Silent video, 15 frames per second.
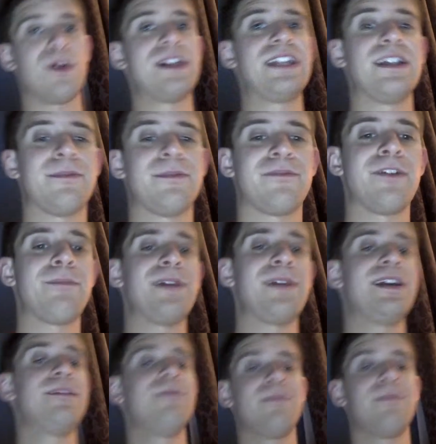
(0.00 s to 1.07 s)
ended up
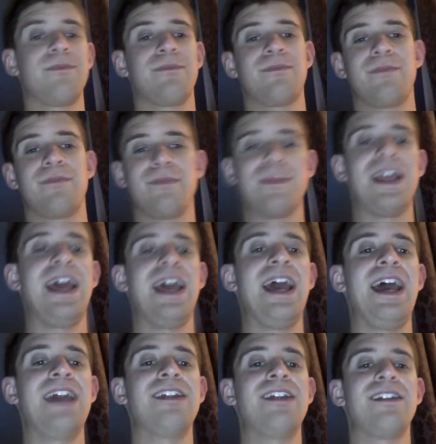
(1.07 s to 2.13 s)
flipping,
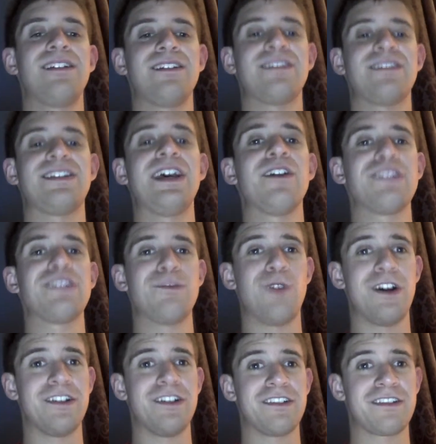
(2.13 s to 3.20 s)
and tails it
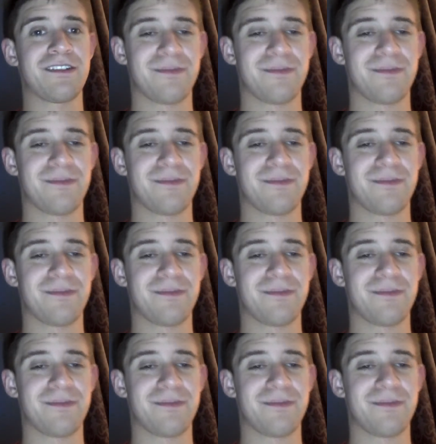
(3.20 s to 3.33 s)
was.